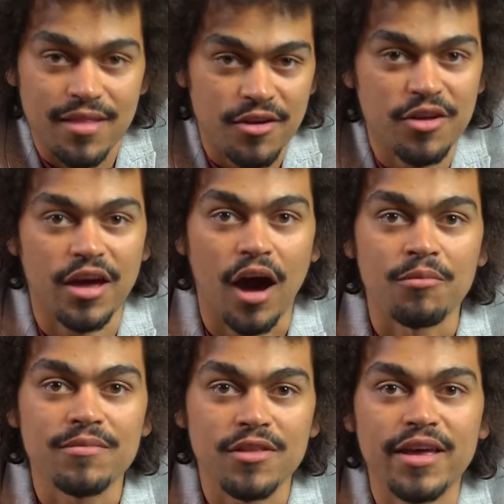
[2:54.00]
There you go.
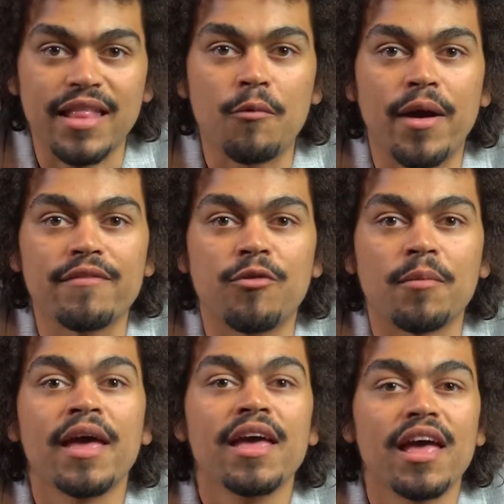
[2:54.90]
Look at that
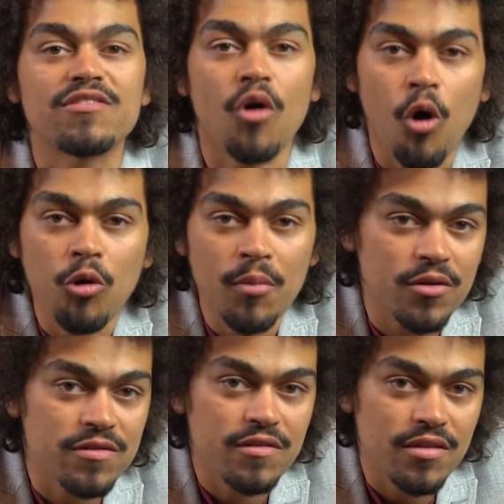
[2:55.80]
waveform. It's
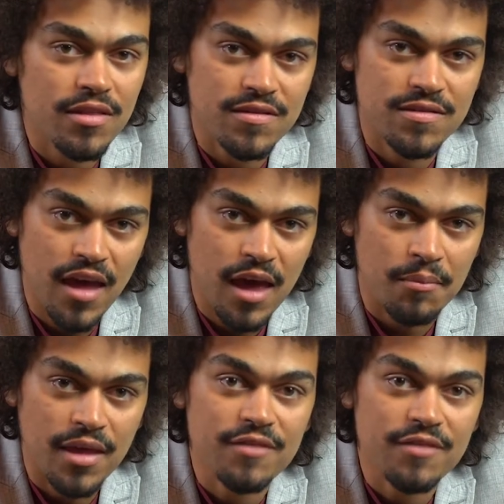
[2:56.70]
almost the same.